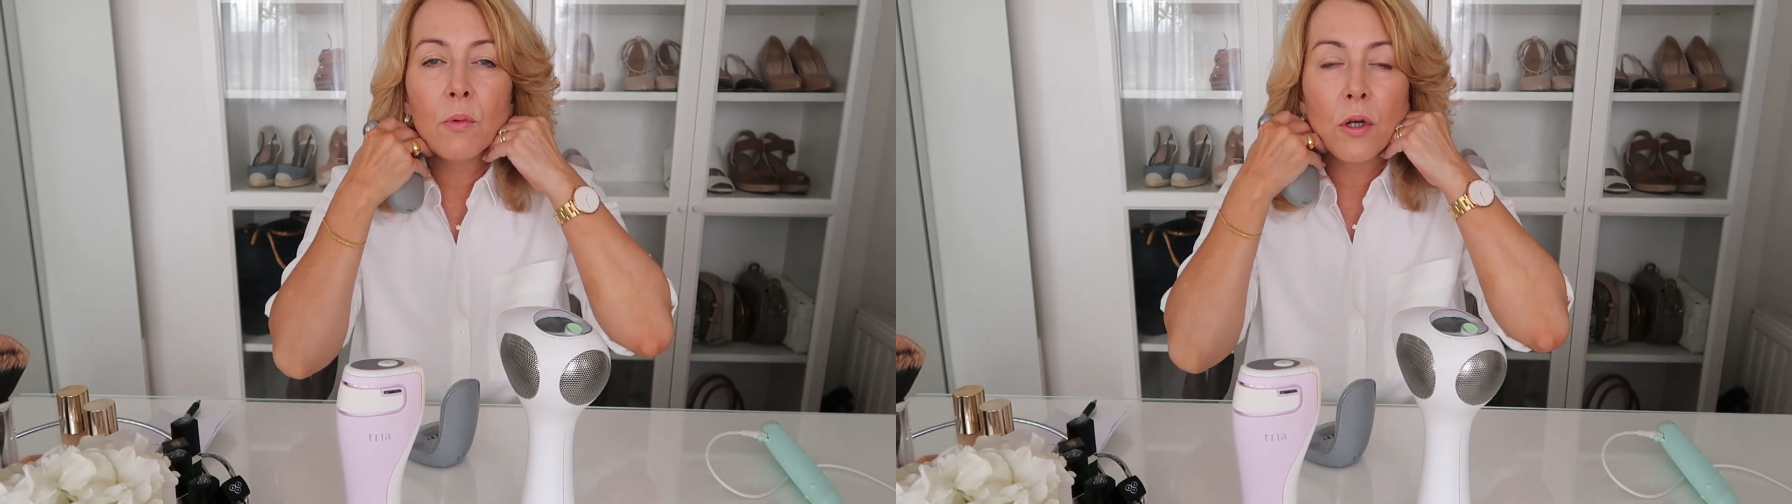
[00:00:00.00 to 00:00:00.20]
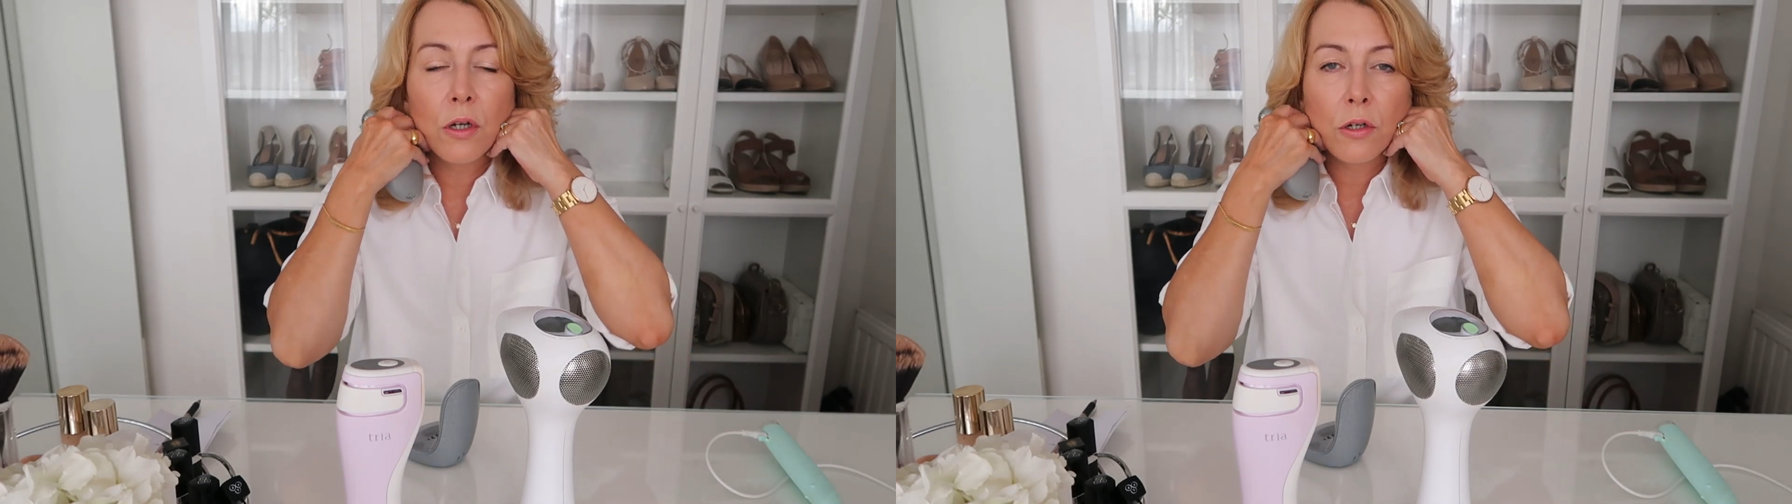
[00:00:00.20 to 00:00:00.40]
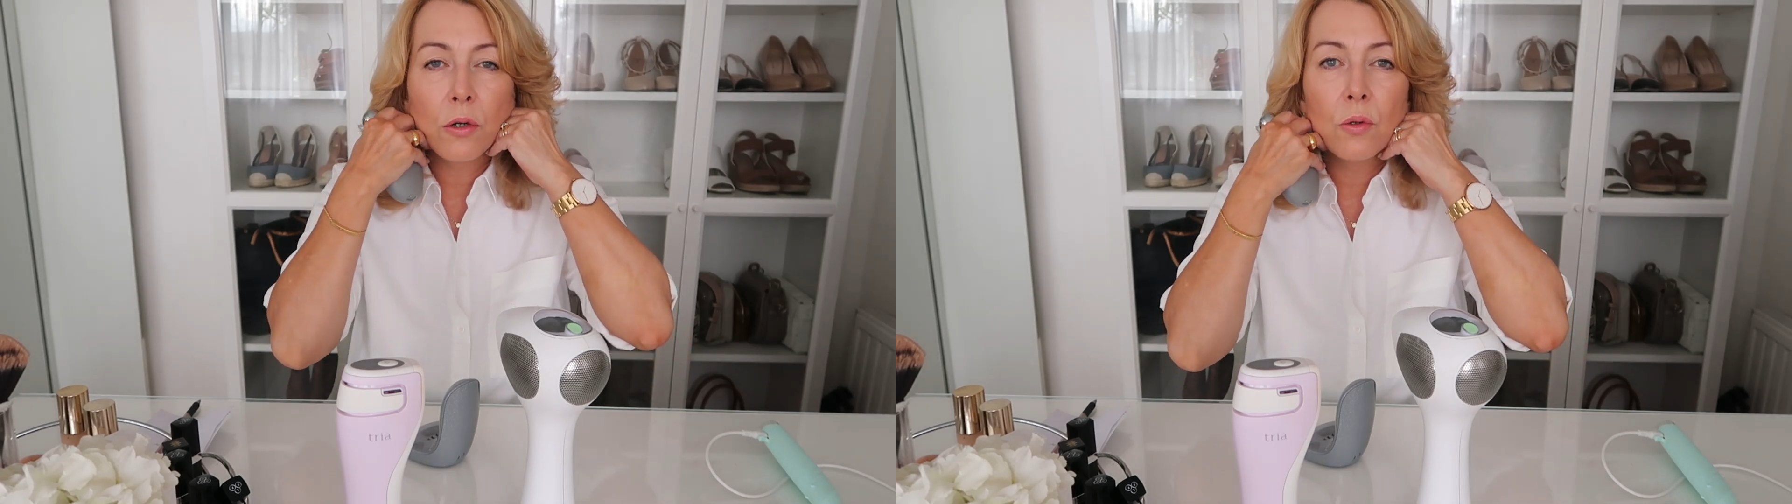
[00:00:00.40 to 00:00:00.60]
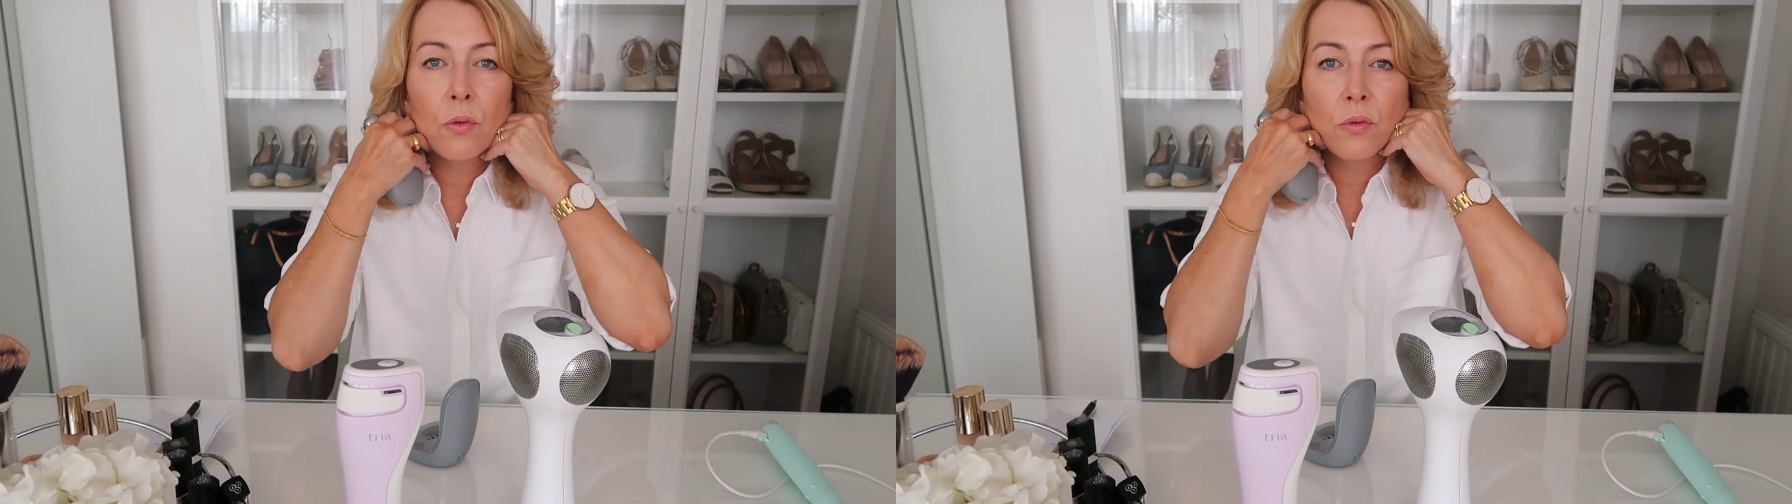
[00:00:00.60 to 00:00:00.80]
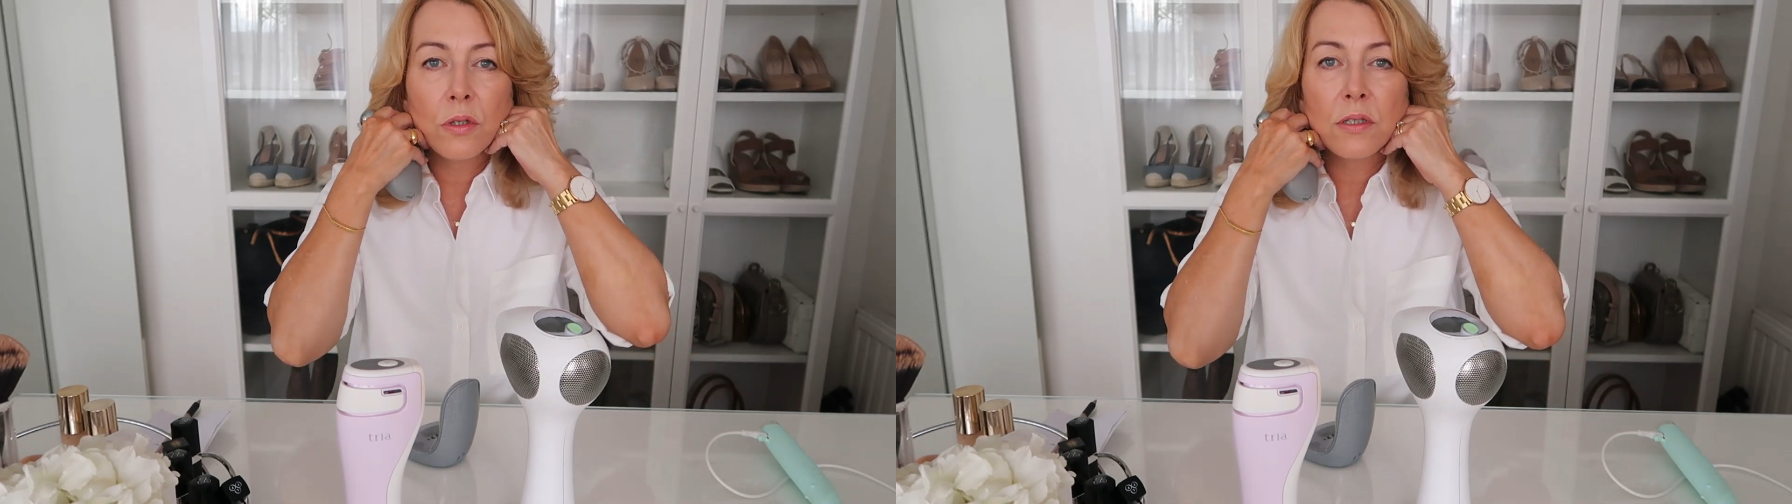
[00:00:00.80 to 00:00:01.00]
work
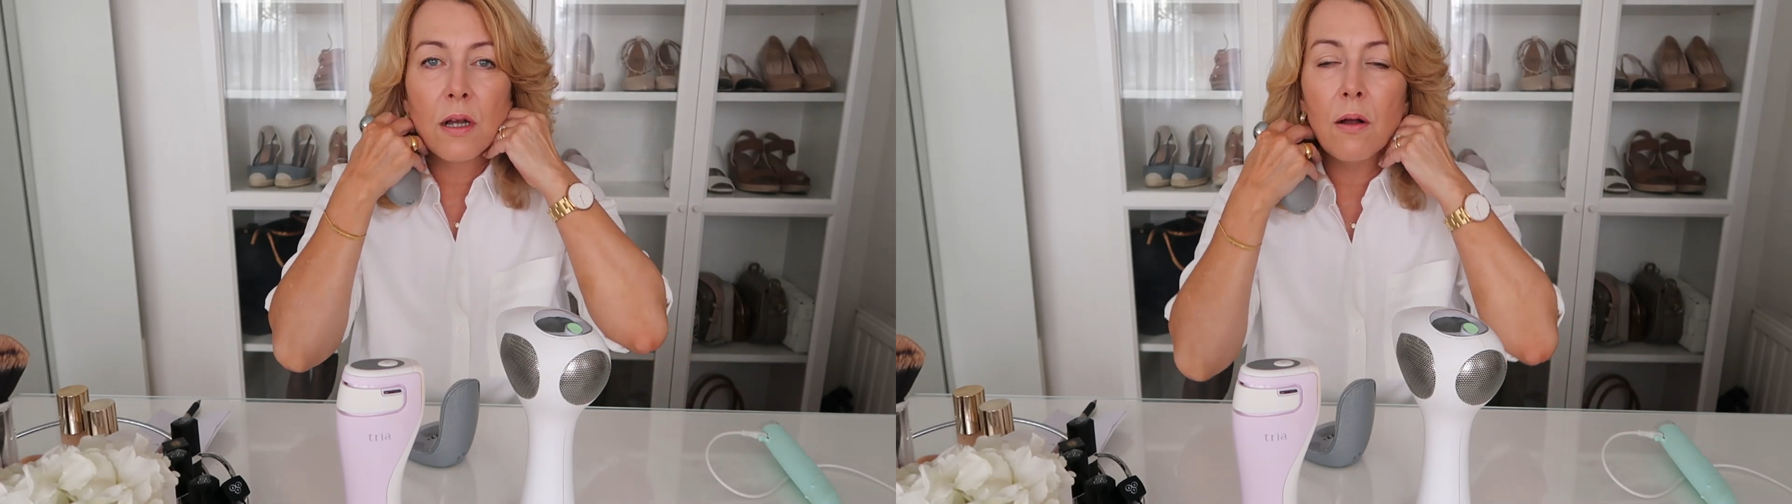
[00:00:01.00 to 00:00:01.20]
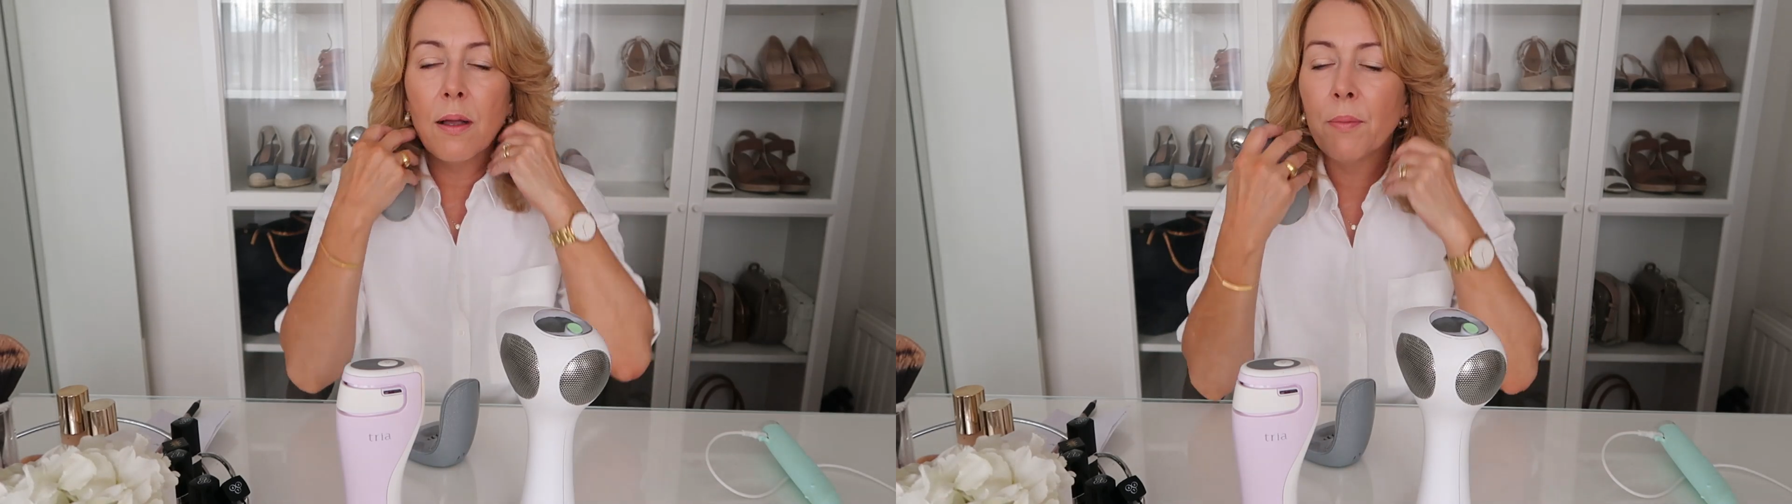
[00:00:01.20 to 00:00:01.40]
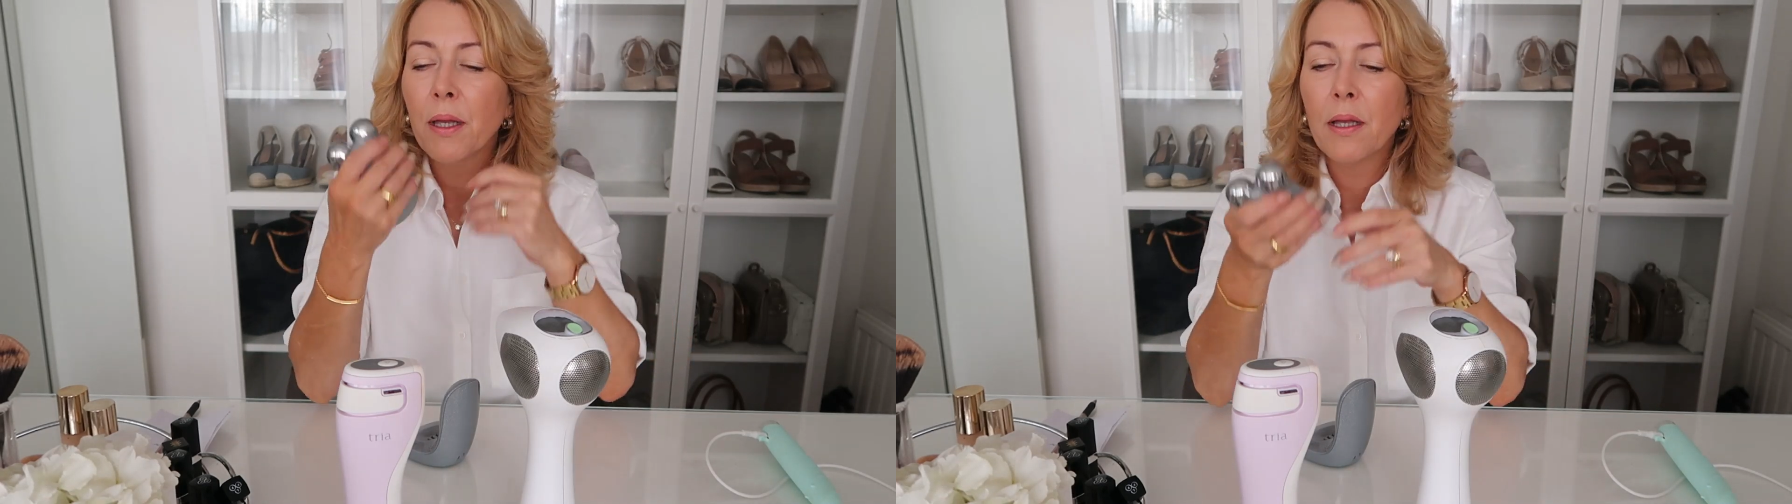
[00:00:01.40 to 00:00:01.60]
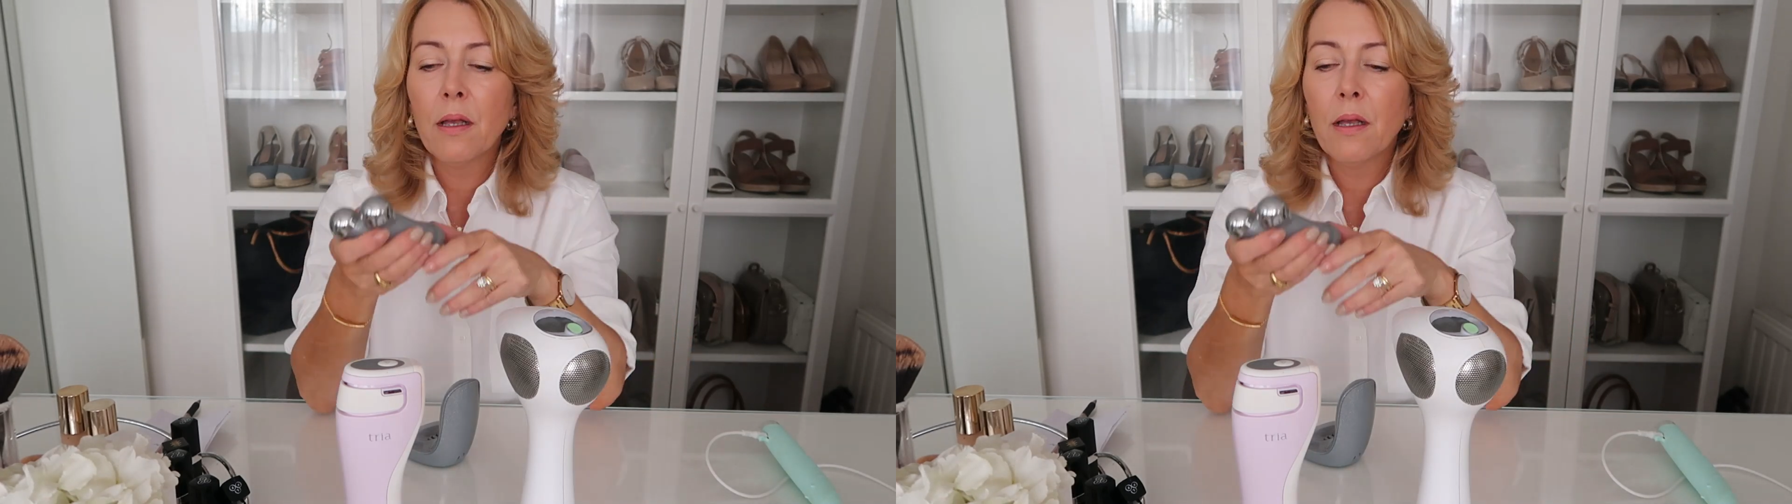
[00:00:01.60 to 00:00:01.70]
all the time,